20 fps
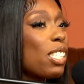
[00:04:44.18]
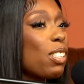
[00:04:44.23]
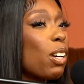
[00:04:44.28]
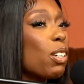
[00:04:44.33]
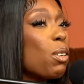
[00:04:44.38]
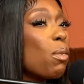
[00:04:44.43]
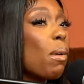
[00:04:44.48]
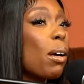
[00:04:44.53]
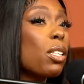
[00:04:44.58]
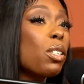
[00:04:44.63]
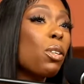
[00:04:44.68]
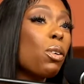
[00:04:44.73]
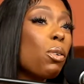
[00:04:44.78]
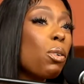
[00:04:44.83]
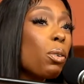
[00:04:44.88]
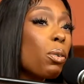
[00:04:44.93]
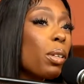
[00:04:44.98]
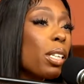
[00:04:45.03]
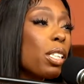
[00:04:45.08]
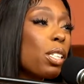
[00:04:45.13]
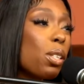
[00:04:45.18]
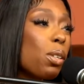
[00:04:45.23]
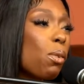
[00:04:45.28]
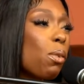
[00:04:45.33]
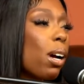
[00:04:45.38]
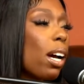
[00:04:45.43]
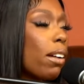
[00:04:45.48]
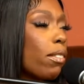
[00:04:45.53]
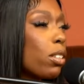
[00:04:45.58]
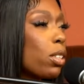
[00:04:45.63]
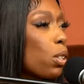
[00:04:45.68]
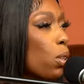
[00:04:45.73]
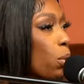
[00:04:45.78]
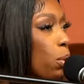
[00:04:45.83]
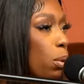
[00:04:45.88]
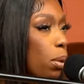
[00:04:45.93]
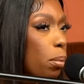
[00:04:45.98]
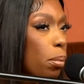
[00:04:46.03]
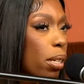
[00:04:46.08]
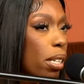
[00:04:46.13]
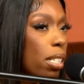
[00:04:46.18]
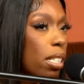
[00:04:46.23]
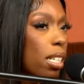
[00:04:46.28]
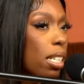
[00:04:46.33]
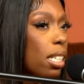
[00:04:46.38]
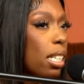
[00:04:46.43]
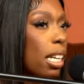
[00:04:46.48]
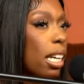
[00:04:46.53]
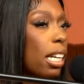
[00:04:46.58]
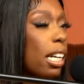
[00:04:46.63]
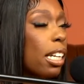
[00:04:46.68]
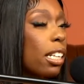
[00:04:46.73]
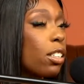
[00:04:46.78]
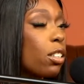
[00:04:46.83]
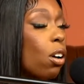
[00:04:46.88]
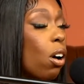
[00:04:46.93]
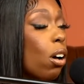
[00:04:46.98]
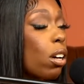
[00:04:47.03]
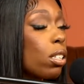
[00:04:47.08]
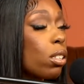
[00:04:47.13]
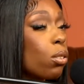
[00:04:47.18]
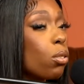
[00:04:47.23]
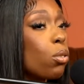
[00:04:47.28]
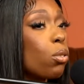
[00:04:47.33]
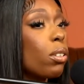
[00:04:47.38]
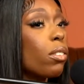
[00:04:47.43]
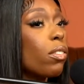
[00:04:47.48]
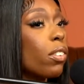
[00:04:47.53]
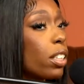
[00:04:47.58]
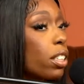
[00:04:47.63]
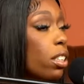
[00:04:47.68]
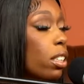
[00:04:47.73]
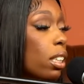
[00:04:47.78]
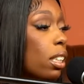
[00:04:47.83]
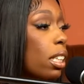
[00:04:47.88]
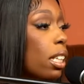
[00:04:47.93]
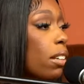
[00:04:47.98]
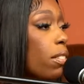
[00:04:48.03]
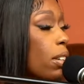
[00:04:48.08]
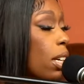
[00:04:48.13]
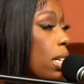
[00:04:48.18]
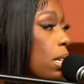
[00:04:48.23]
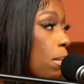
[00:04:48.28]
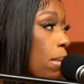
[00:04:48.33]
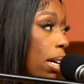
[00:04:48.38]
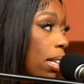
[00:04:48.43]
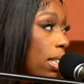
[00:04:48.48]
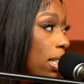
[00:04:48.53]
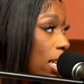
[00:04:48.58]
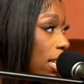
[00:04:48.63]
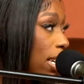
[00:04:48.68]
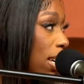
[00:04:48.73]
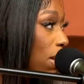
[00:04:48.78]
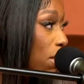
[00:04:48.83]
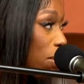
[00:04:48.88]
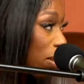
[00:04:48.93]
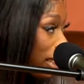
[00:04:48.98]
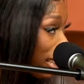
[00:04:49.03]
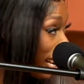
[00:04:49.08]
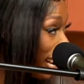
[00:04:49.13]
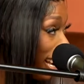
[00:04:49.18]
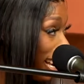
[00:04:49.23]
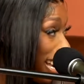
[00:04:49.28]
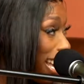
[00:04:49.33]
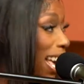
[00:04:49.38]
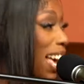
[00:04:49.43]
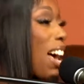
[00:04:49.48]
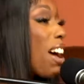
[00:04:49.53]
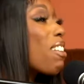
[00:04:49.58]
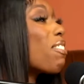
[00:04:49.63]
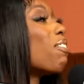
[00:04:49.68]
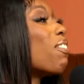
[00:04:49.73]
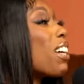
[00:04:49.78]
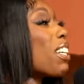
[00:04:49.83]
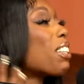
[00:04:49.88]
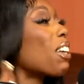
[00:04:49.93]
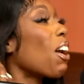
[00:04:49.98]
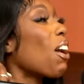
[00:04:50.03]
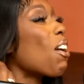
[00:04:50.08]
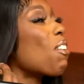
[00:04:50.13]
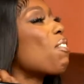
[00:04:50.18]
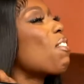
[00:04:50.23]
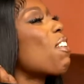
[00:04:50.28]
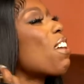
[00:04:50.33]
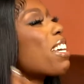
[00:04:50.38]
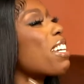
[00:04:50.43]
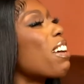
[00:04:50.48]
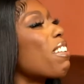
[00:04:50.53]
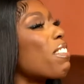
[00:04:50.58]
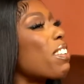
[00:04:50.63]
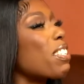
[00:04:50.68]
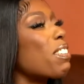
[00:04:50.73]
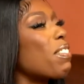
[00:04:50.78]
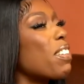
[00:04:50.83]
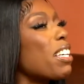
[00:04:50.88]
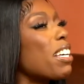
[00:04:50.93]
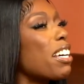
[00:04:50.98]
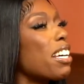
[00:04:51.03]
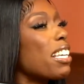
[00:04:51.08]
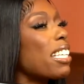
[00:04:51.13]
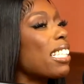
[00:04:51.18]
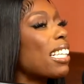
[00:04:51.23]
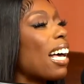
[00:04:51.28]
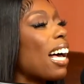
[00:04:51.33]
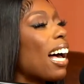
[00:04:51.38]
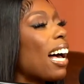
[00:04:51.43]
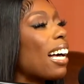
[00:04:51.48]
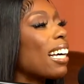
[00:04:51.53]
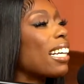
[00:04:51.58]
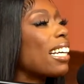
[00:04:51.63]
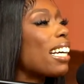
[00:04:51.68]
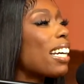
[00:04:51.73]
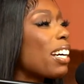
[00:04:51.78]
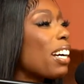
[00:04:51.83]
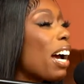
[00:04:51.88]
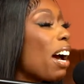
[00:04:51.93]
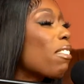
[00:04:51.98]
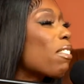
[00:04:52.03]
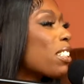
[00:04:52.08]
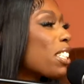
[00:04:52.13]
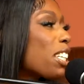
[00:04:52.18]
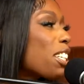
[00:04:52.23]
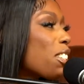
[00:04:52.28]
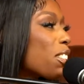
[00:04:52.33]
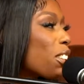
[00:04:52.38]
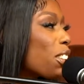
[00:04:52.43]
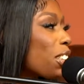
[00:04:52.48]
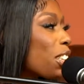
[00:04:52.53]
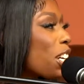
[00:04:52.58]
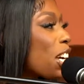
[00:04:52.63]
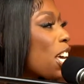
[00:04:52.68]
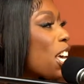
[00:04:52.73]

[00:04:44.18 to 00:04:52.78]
So I do my tutoring too. I have a tutoring business, and then also do it virtually if anybody need help with that. But the whole point of it is because I care. I'm a teacher.